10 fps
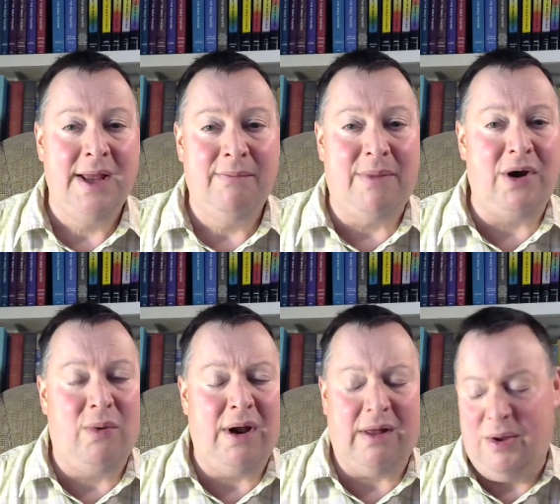But
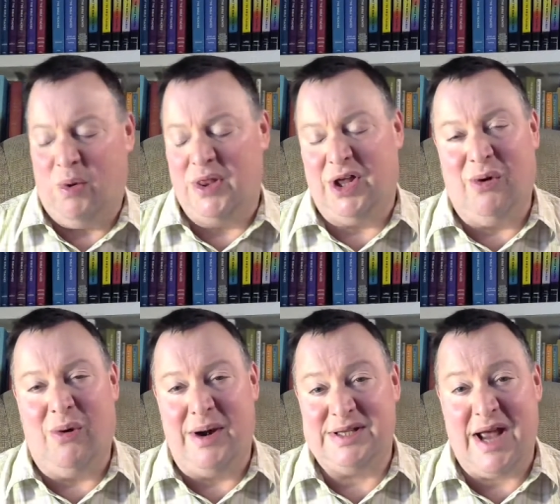really, what the
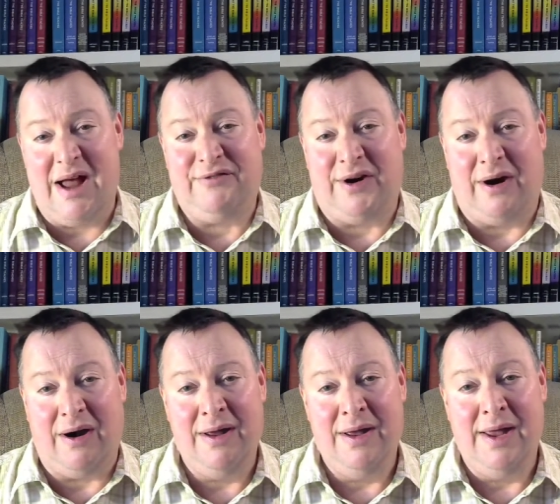Lord is
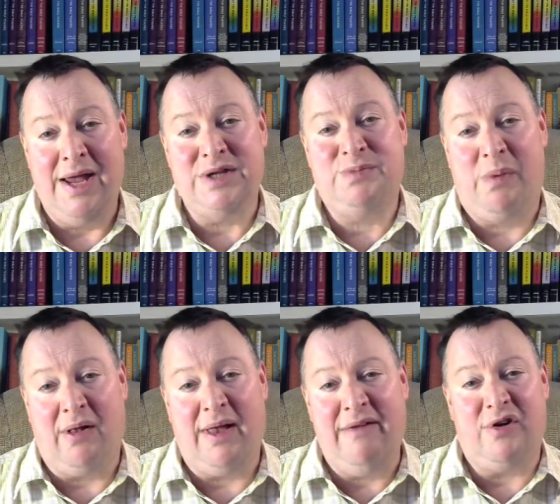after is
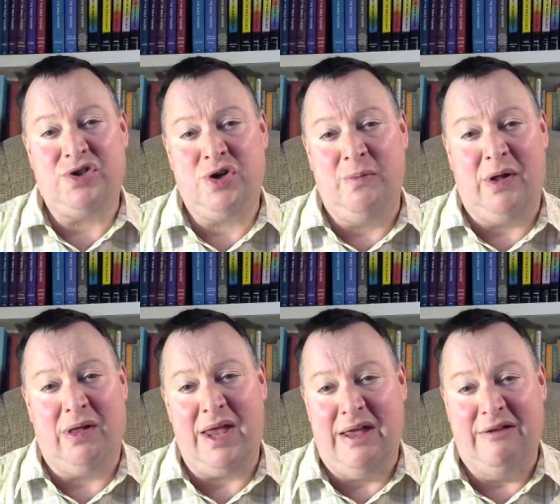believers who
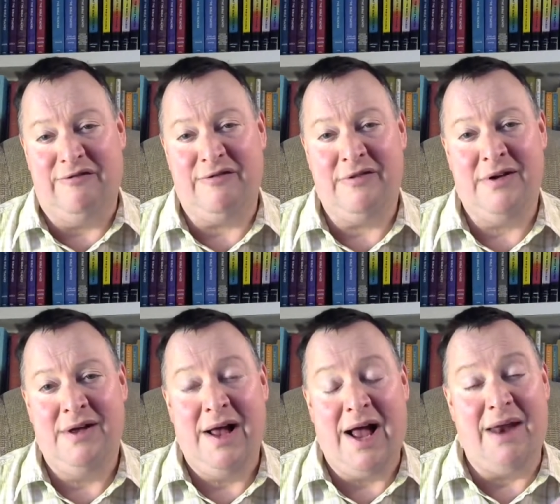believe.
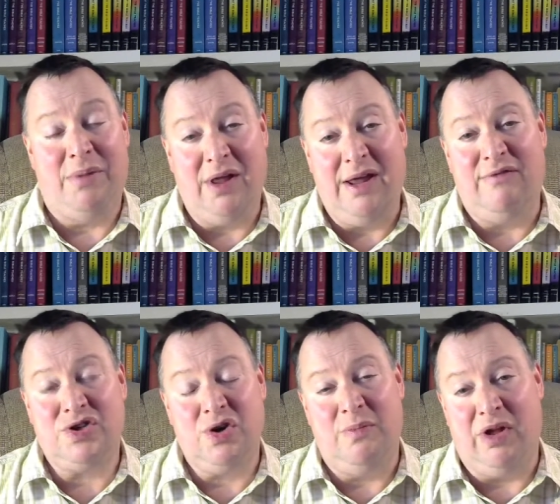And
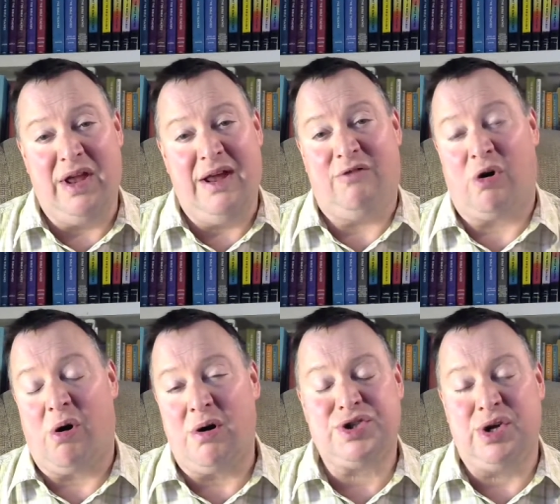believers who believe are
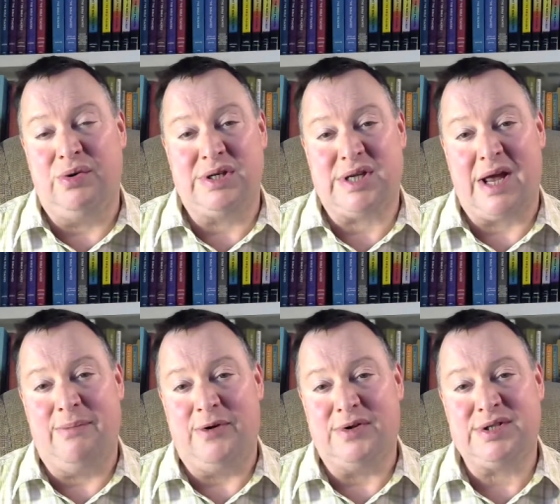also
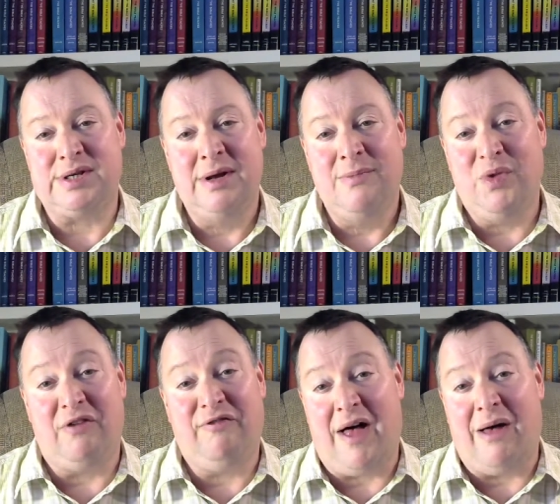disciples.
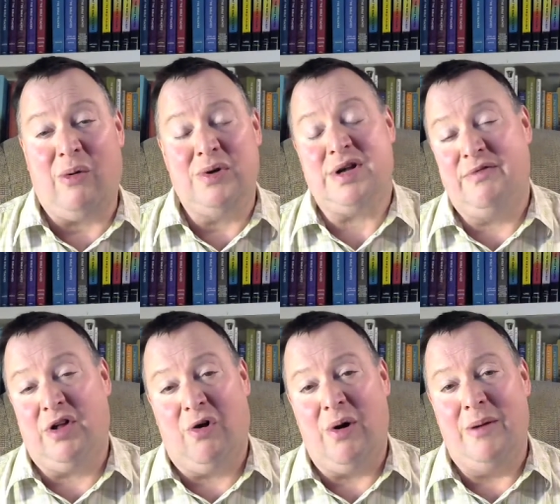They're followers of
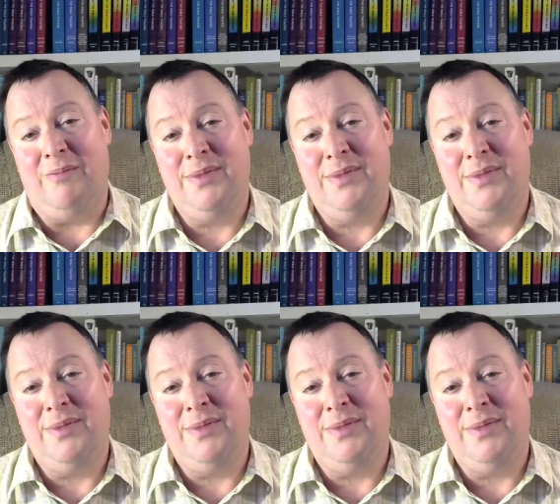the Lord.